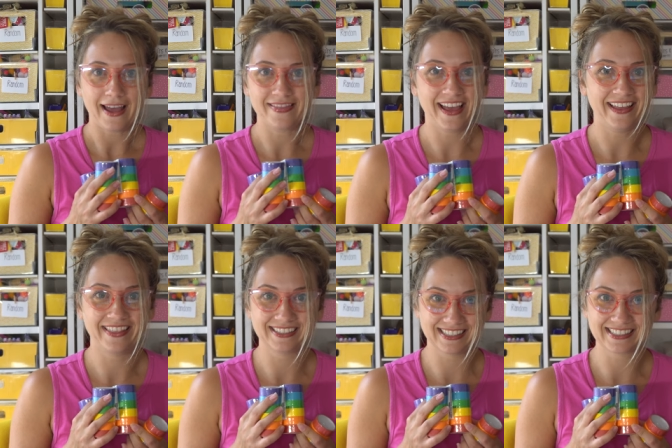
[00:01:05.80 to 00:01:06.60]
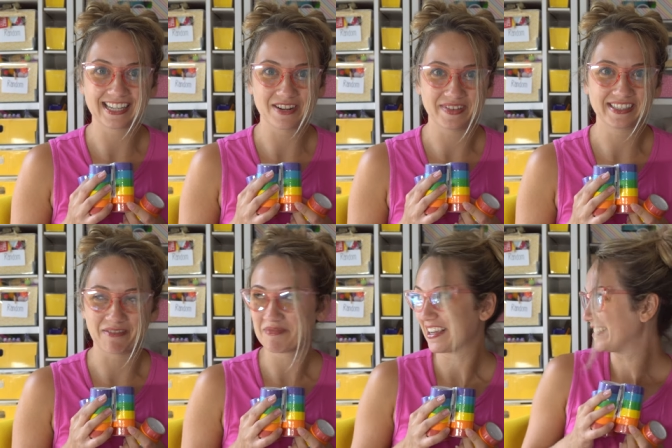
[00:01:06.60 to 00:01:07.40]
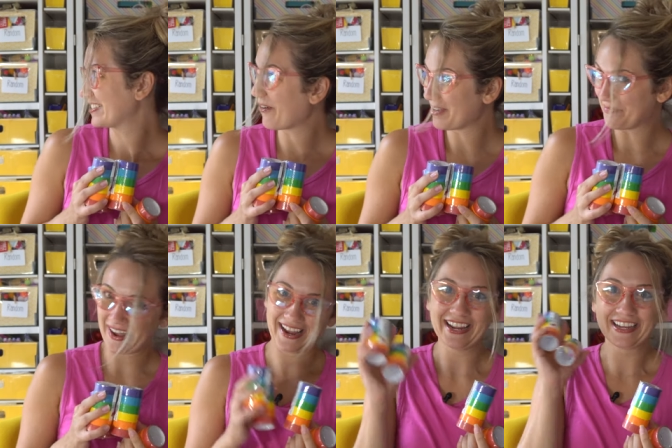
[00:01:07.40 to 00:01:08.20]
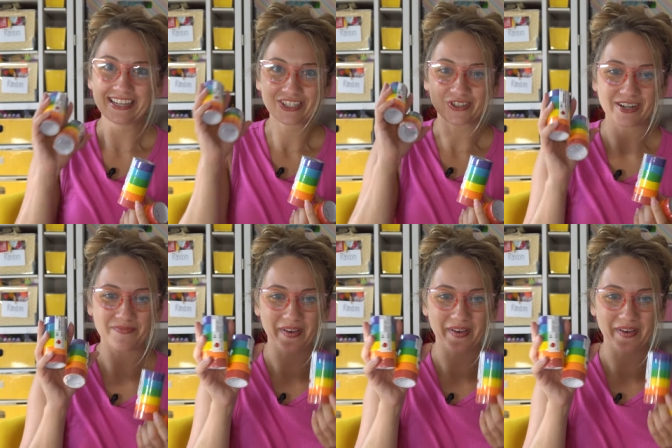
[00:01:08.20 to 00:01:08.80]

And then this is going to be something to go in my dream